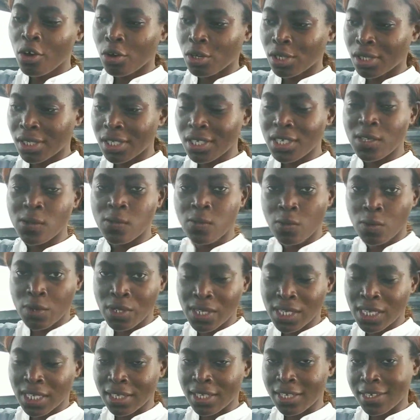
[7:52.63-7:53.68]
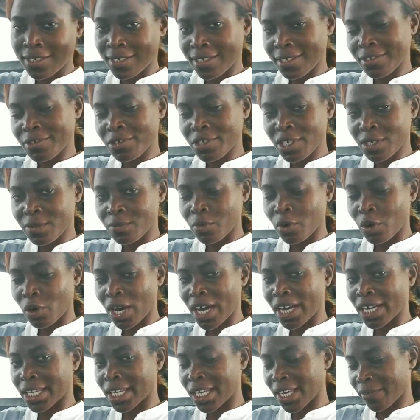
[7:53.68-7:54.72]
on these ones that are still
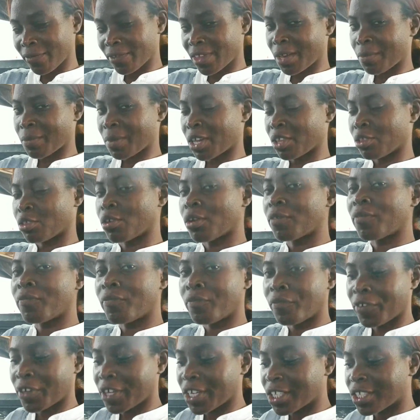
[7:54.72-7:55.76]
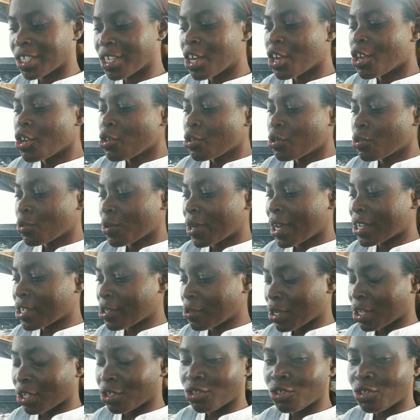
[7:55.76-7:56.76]
small and give them enough feed so as to